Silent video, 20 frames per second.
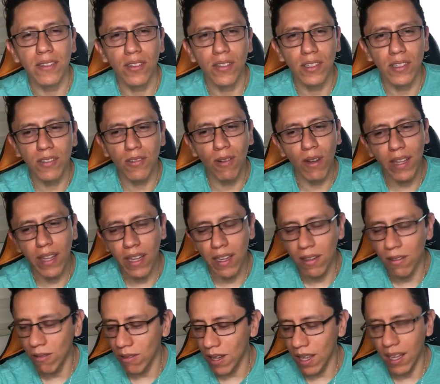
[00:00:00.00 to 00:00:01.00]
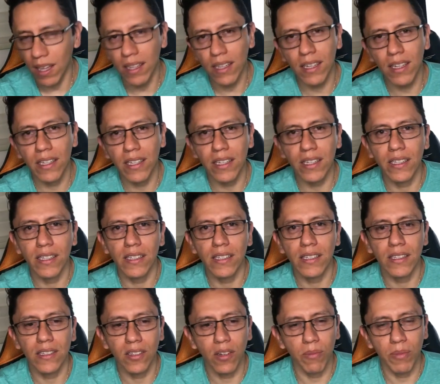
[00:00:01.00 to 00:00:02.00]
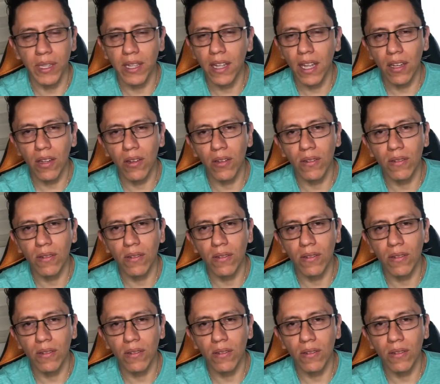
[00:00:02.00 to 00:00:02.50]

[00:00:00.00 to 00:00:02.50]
You are unique, and so your device has to be unique